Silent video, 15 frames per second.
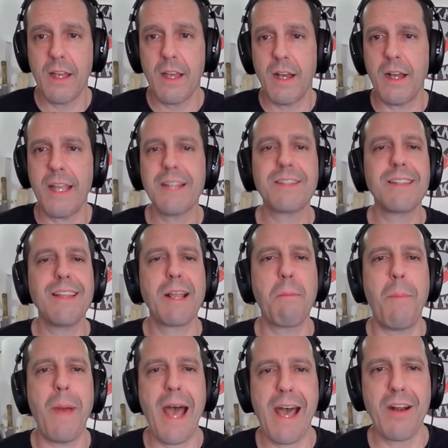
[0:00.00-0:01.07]
uh, it's like
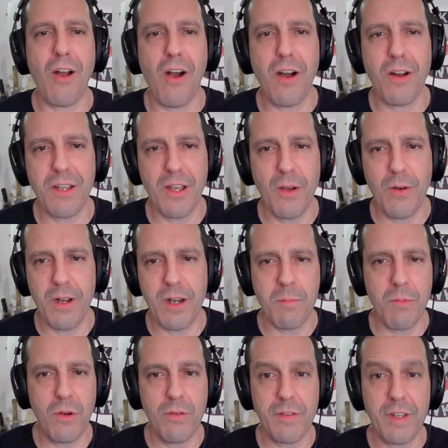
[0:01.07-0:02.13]
bad audio in a
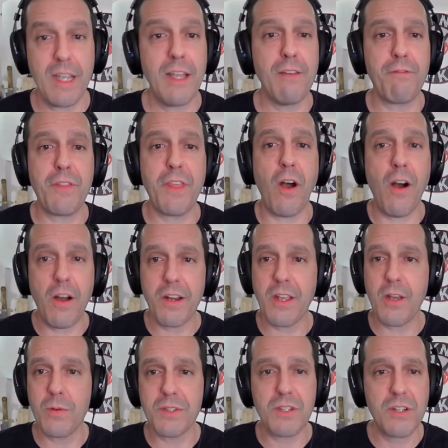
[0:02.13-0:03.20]
movie. If the
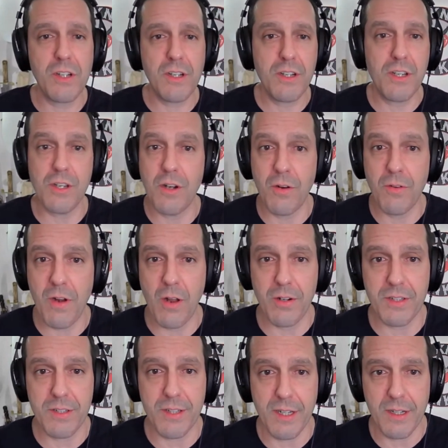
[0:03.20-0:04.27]
audio is good, you don't
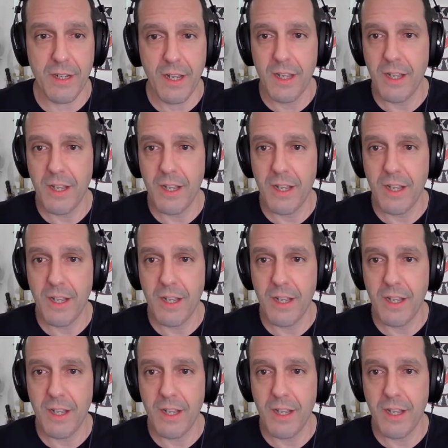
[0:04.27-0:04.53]
notice it.